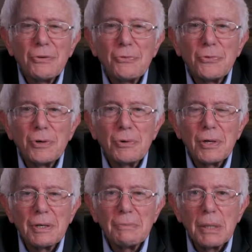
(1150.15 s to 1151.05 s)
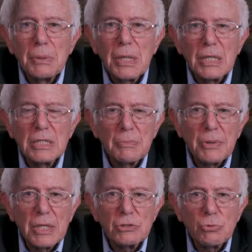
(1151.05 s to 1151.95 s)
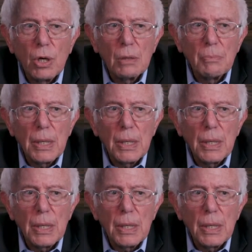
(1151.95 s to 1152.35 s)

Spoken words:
for maybe getting some things wrong.